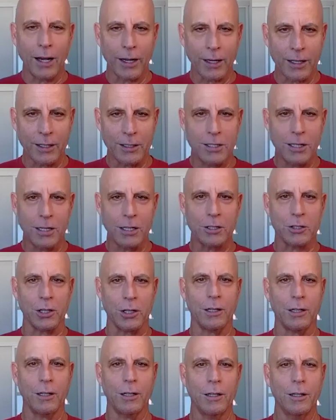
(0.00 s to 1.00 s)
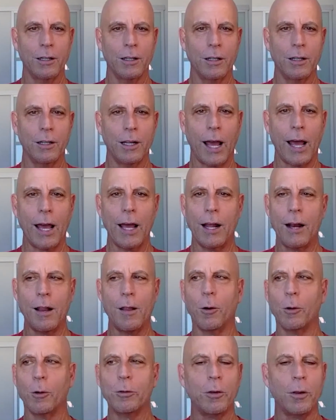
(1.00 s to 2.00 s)
can teach it. And
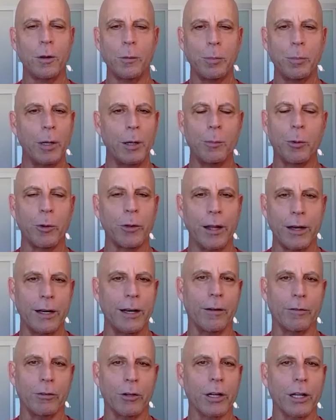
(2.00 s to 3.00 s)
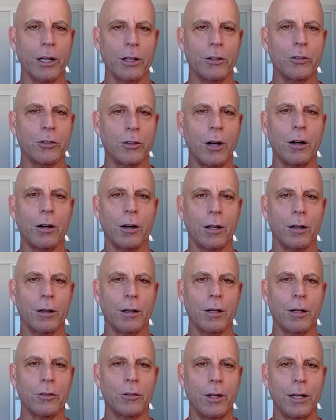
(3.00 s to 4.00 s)
those are the people that never get started
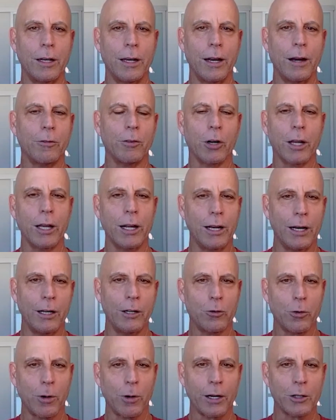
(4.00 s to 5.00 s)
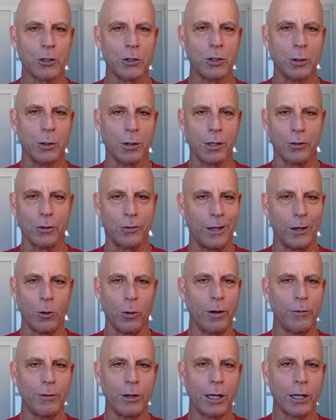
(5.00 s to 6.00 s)
because they never get any traction because they
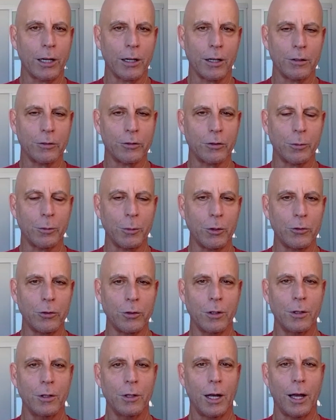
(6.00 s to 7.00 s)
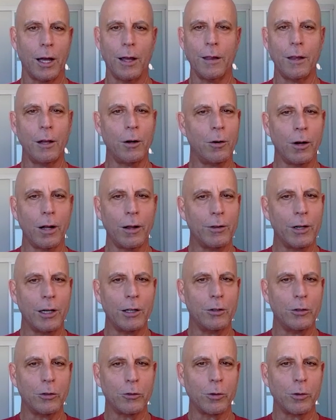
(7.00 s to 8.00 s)
don't have any customers and they don't have any
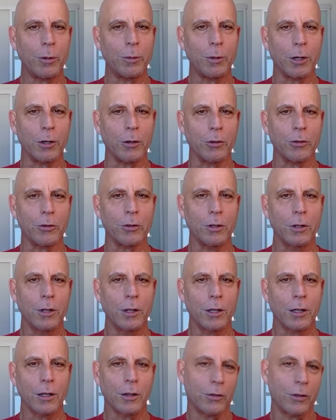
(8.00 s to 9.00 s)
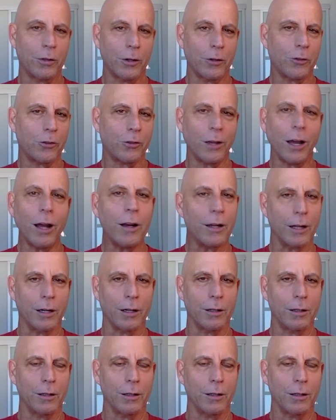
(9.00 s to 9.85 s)
distributors because they're studying.